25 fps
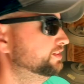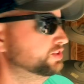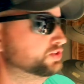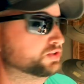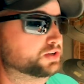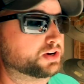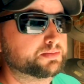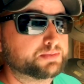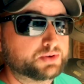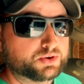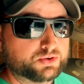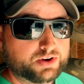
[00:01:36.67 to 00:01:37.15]
The
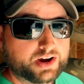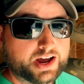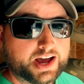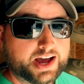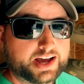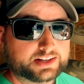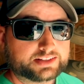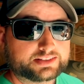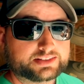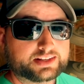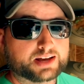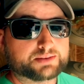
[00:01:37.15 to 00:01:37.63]
trimmer
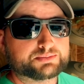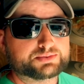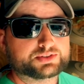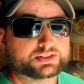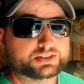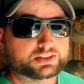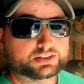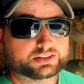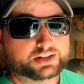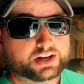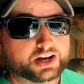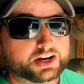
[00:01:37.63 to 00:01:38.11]
racks, I'm
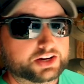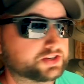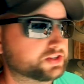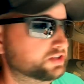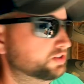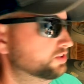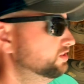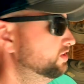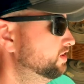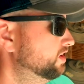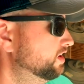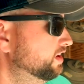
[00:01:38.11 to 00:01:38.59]
still not
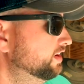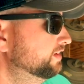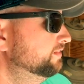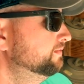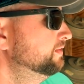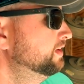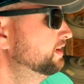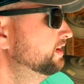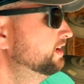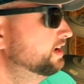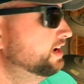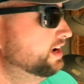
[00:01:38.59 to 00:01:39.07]
sure on.